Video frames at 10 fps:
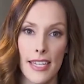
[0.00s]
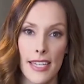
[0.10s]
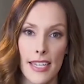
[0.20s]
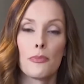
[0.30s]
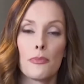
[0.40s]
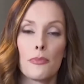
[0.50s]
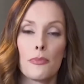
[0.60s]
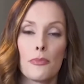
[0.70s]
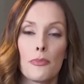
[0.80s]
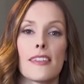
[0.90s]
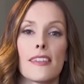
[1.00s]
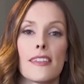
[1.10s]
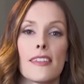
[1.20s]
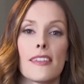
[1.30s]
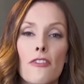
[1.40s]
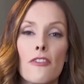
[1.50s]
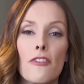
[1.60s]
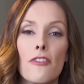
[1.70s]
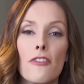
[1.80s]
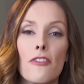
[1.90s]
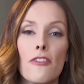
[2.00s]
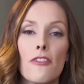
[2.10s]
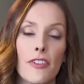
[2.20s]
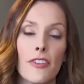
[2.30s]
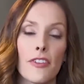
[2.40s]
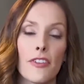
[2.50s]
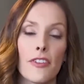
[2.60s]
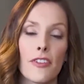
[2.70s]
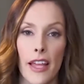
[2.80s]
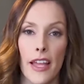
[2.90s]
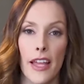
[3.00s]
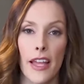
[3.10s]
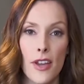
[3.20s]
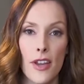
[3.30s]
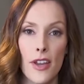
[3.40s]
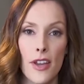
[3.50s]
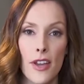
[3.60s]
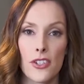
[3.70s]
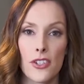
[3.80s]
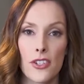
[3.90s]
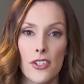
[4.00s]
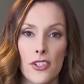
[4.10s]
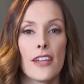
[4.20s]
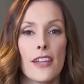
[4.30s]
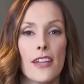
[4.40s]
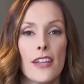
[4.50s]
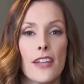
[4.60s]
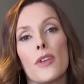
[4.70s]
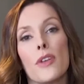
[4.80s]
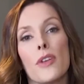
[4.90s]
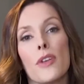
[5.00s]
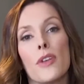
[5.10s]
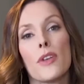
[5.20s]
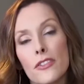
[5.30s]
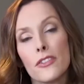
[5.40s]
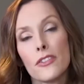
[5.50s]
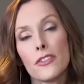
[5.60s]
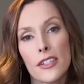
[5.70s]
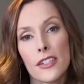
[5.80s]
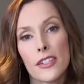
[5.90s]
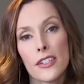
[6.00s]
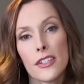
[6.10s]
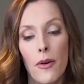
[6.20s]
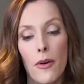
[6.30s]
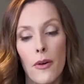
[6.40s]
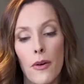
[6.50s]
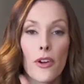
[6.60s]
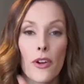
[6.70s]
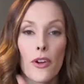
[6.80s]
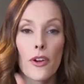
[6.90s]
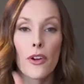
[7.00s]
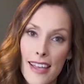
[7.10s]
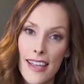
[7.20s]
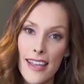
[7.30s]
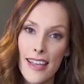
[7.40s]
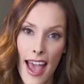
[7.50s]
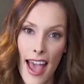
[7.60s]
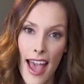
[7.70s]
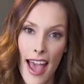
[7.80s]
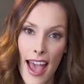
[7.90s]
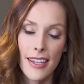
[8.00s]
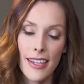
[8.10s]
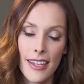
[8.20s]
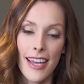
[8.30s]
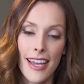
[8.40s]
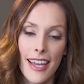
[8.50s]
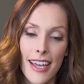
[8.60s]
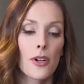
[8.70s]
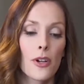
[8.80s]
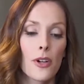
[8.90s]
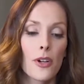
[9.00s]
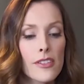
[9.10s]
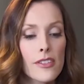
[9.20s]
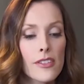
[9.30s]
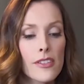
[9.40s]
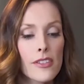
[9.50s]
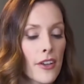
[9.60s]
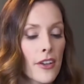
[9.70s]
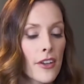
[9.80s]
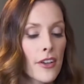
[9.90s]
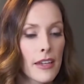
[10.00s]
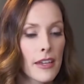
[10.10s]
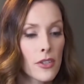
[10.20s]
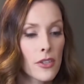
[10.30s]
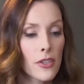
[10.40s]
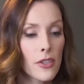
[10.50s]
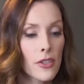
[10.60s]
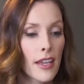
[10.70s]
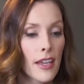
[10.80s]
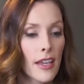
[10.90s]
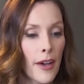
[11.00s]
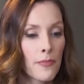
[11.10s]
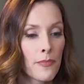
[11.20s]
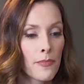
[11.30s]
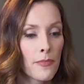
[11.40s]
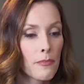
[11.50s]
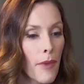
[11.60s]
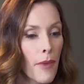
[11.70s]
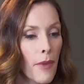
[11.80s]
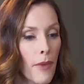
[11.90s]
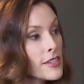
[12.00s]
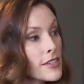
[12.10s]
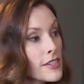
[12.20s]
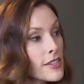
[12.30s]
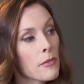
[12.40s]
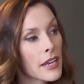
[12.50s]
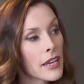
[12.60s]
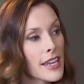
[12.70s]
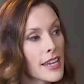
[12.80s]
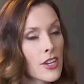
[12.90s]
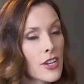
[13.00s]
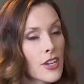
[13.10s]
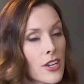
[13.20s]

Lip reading: Your body goes into this involuntary fight or flight stress reaction, and so you don't have your full cognitive power for the task at hand. And so regardless of which style you're using, mindfulness or meditation,